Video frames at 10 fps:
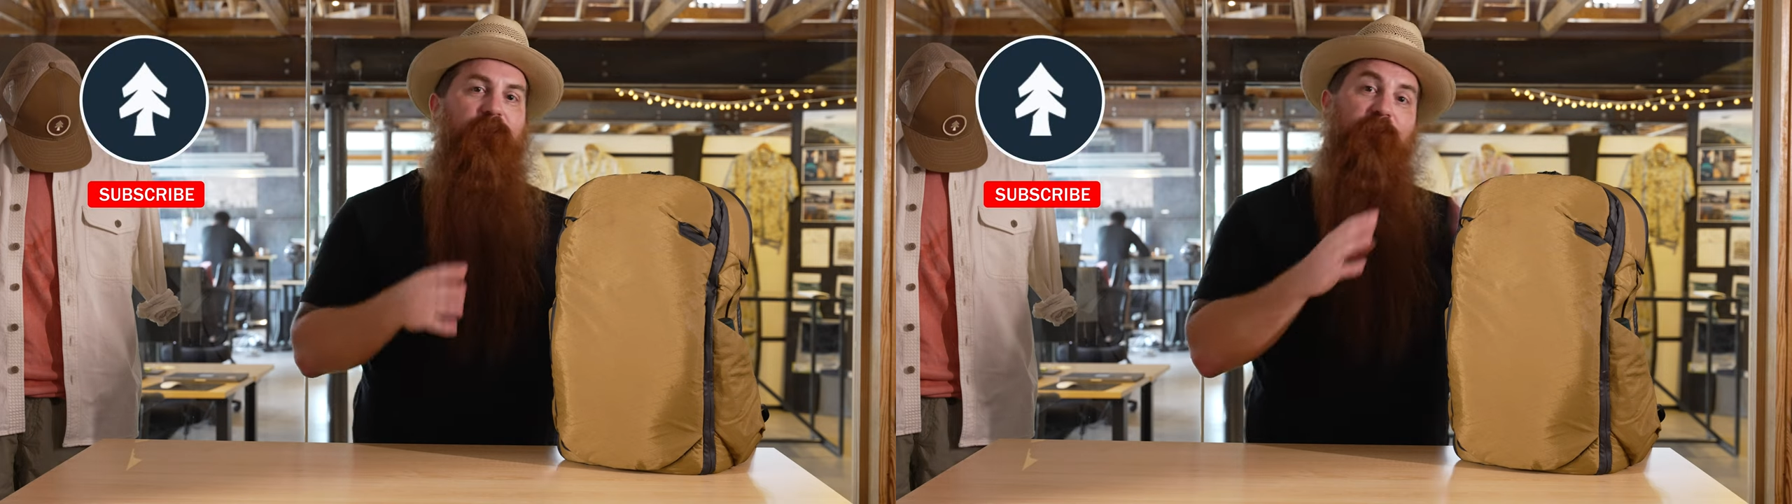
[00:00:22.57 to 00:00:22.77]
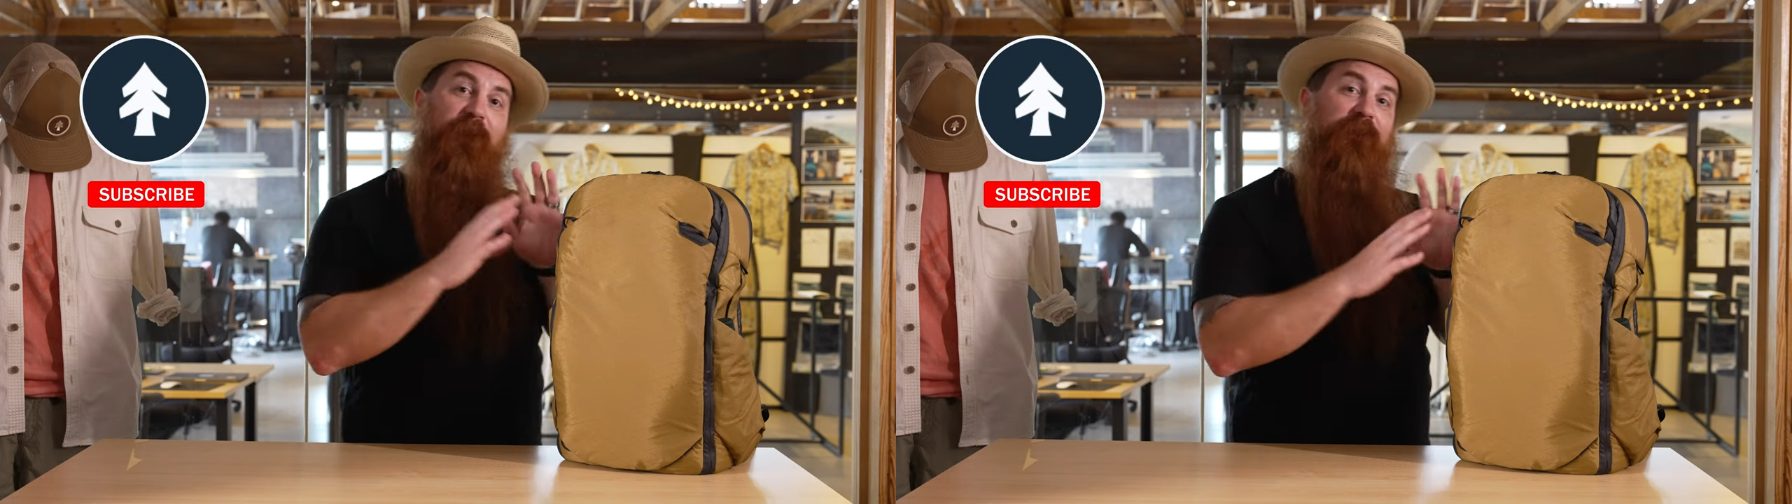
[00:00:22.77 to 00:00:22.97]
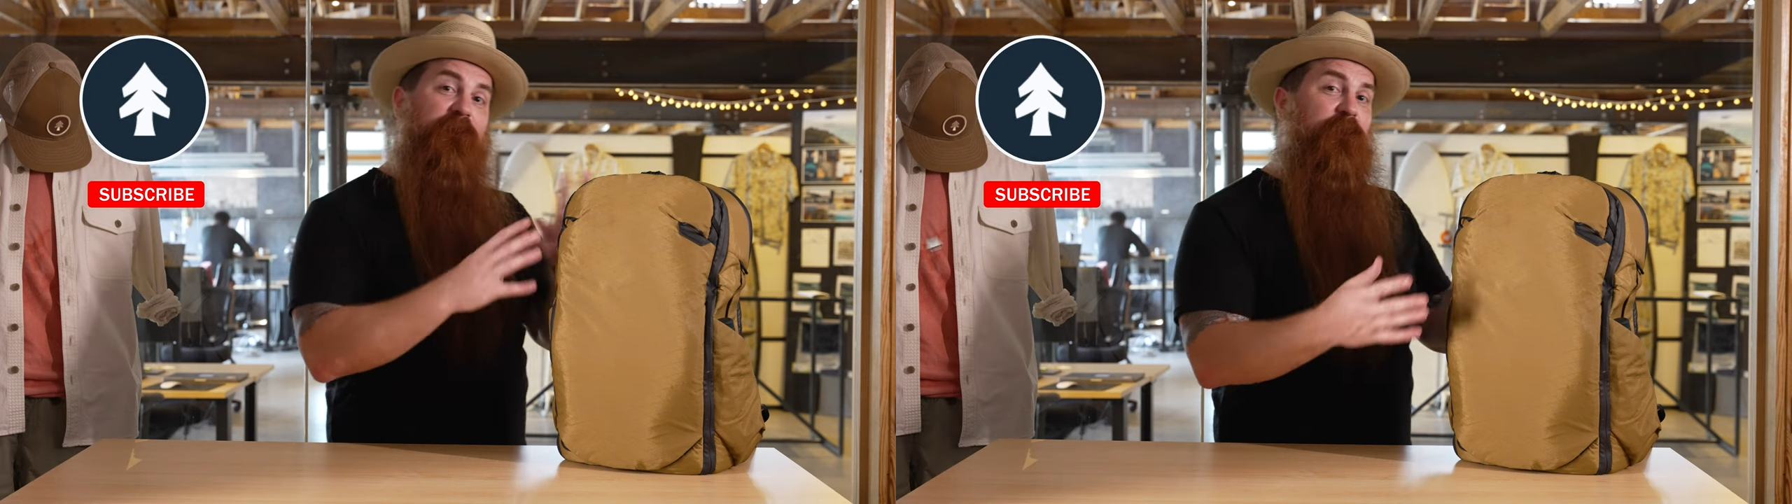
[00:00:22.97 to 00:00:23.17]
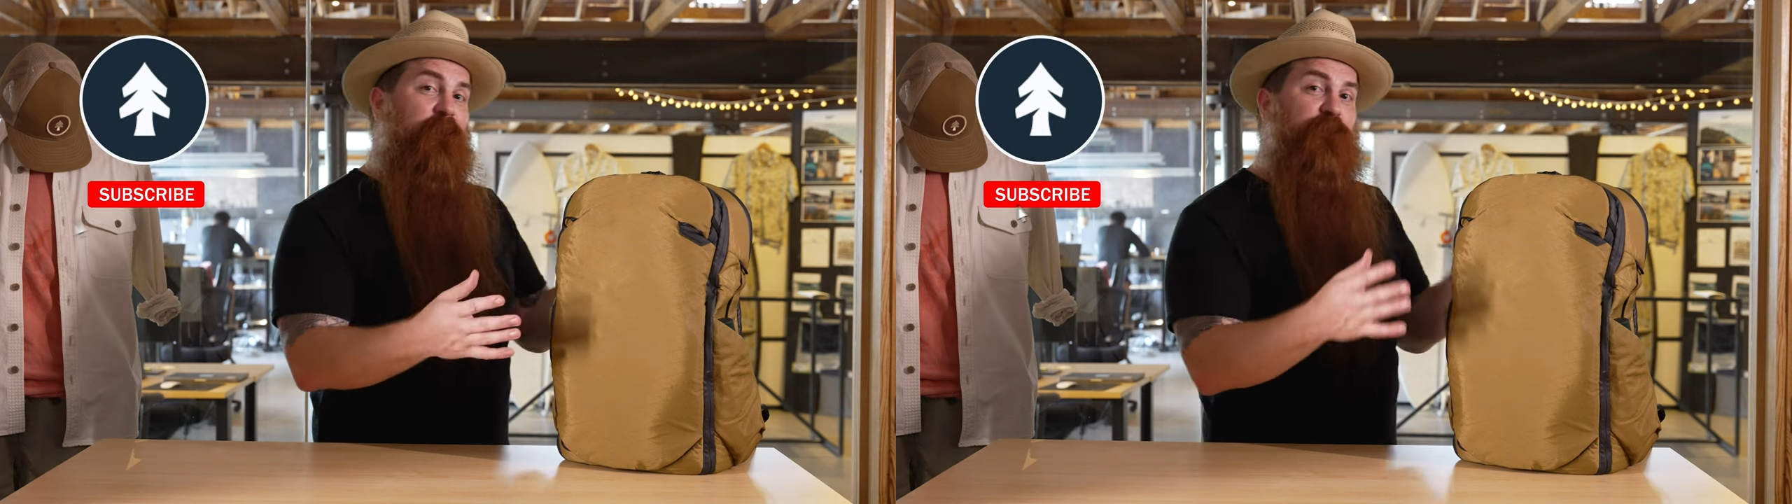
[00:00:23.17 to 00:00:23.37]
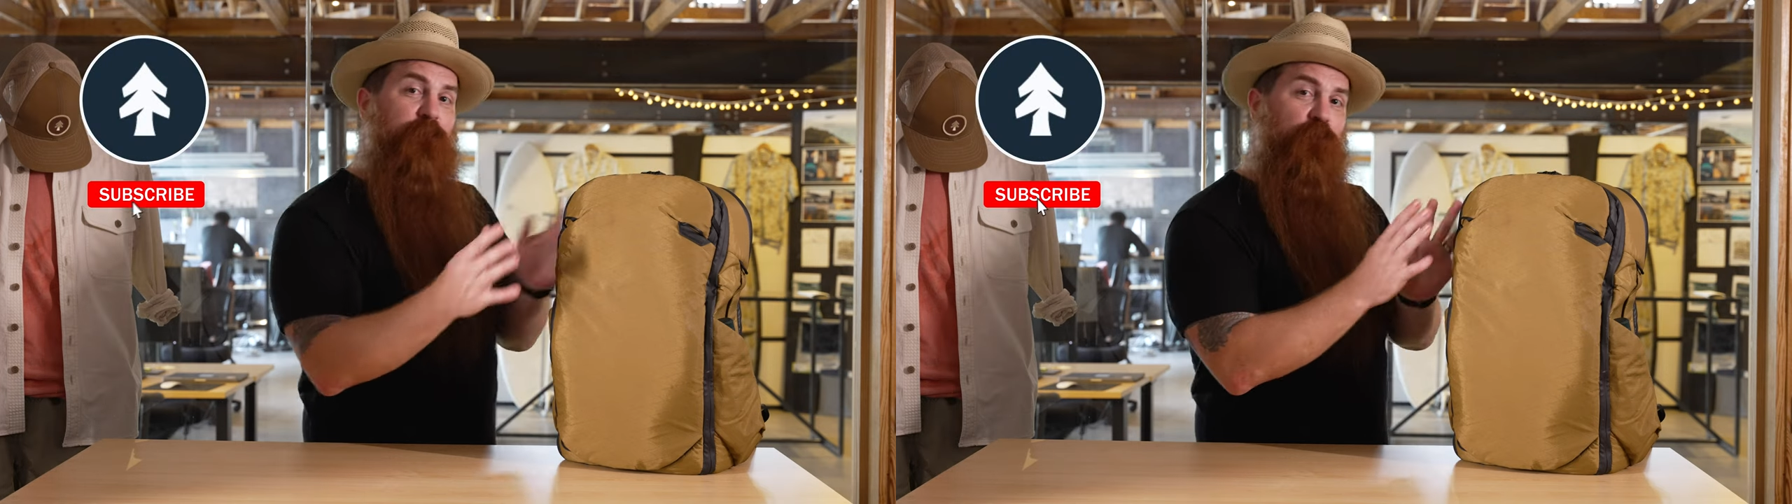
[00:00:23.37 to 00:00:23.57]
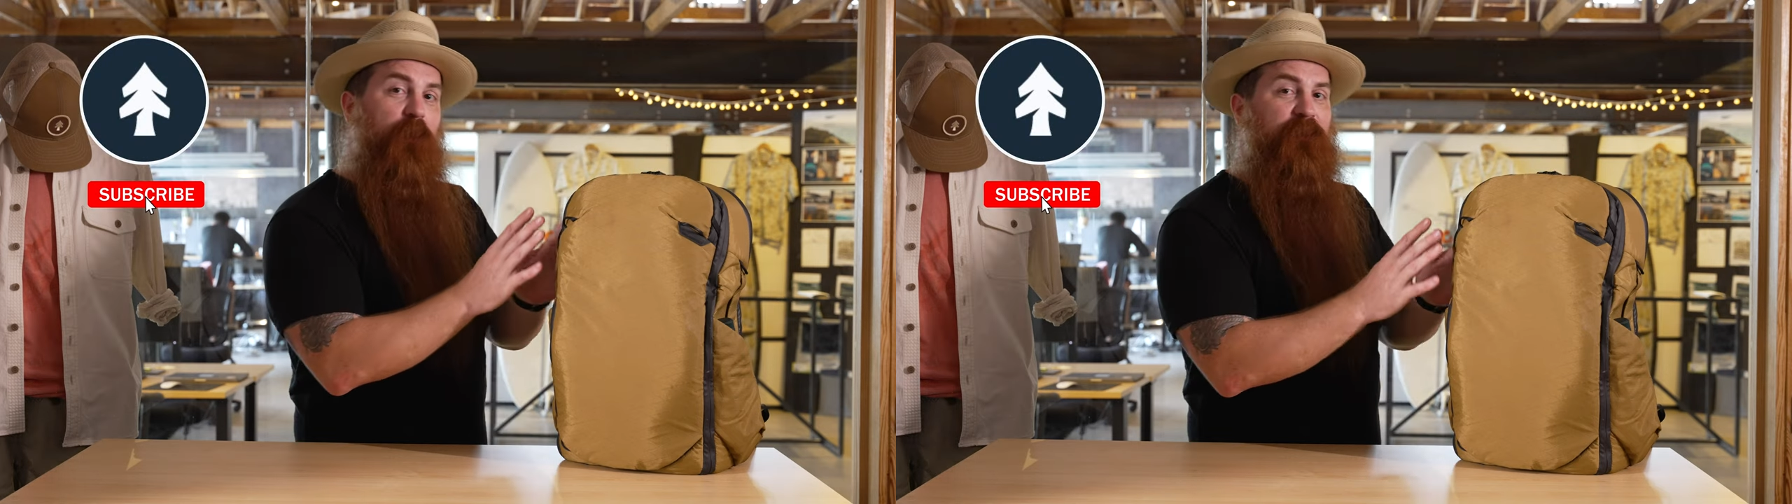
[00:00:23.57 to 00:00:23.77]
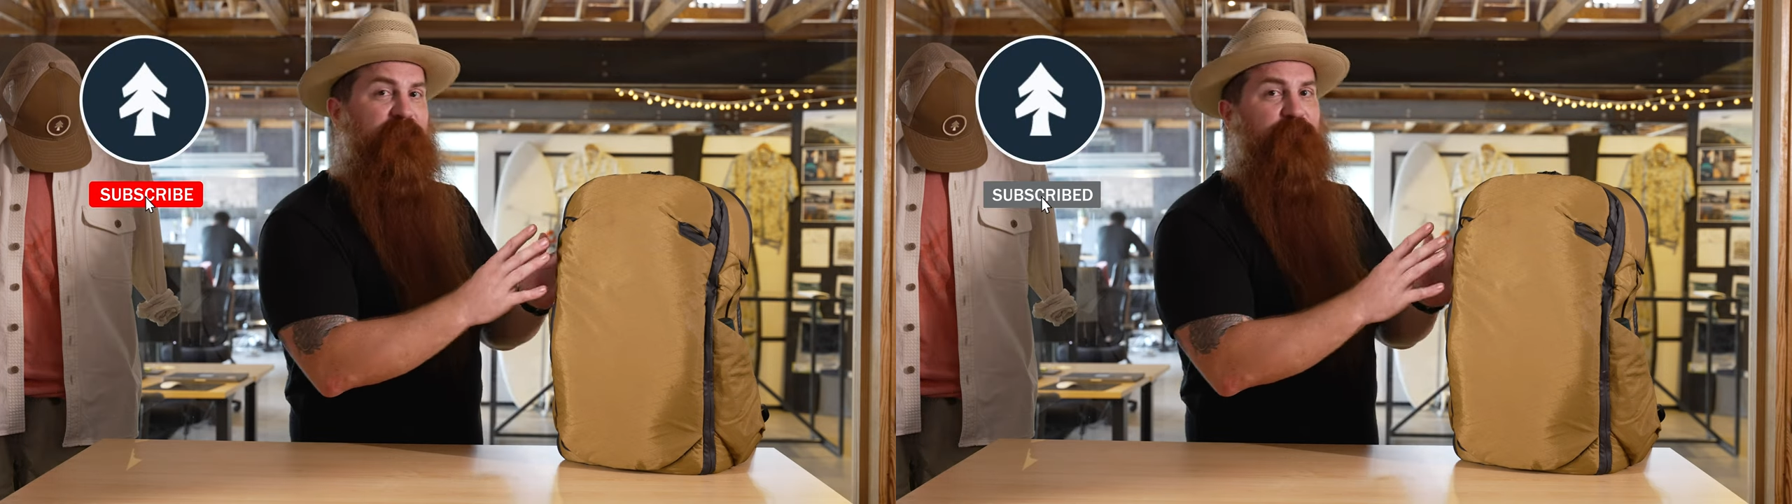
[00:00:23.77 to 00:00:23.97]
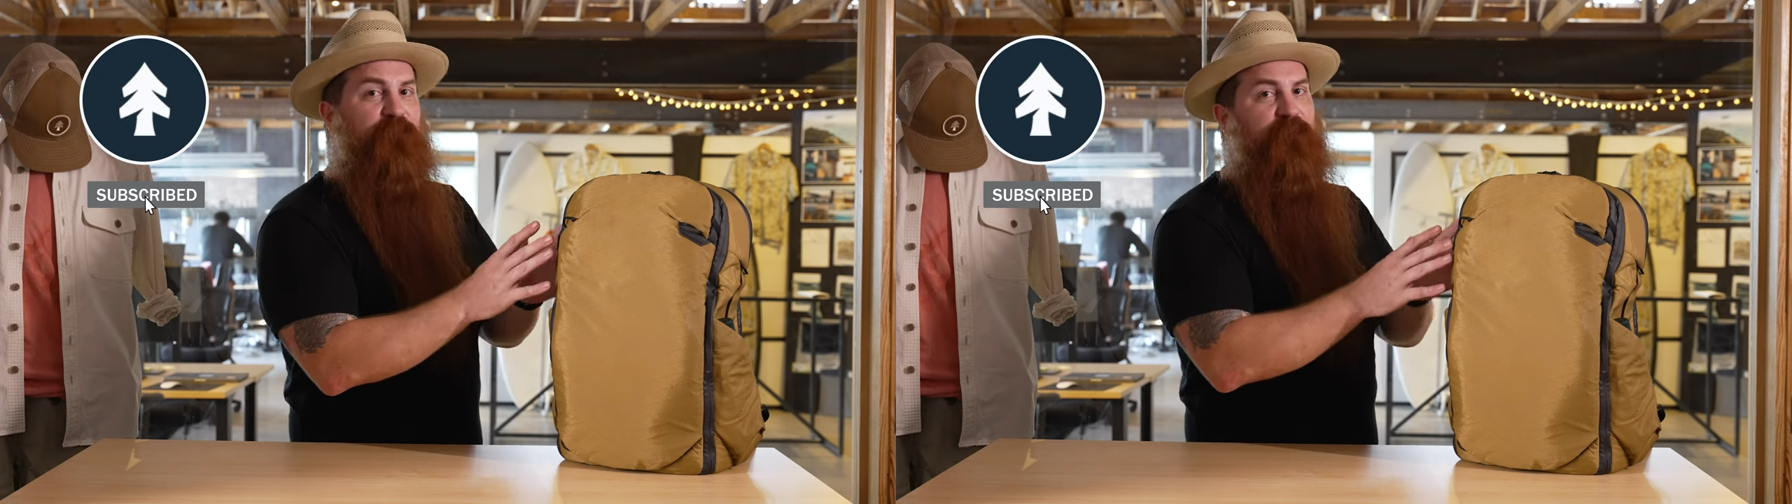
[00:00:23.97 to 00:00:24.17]
The fact that it goes from
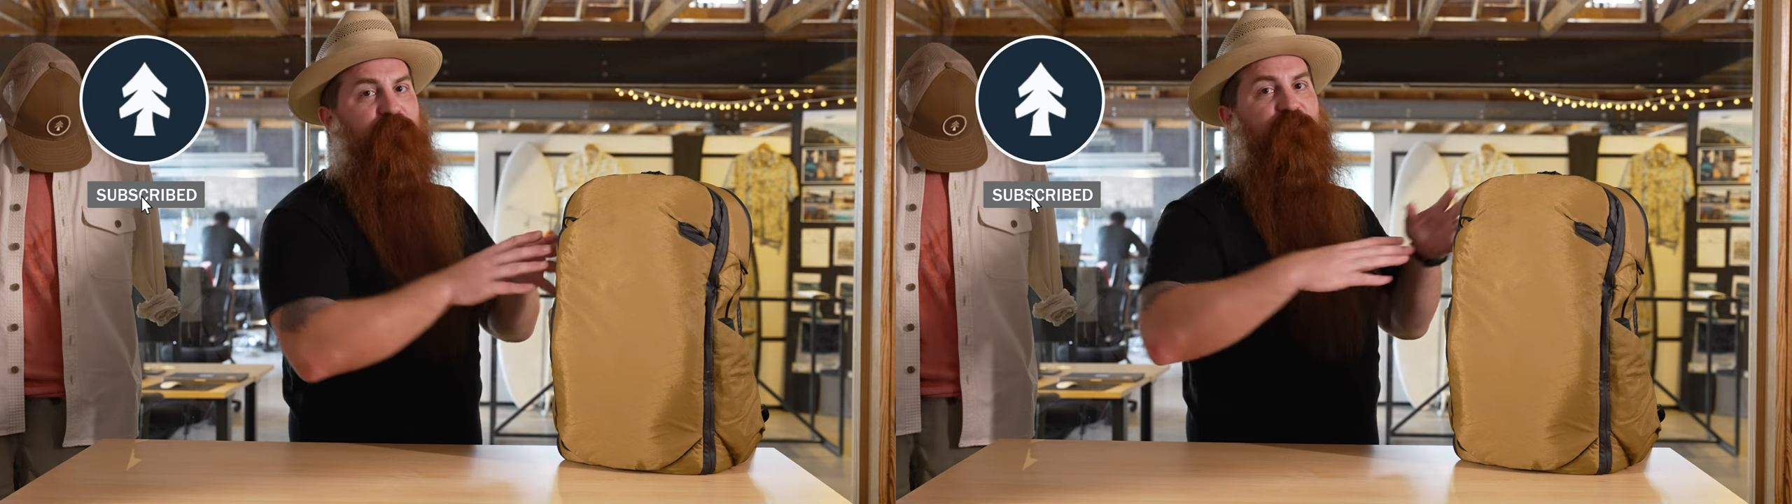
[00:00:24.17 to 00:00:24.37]
27 liters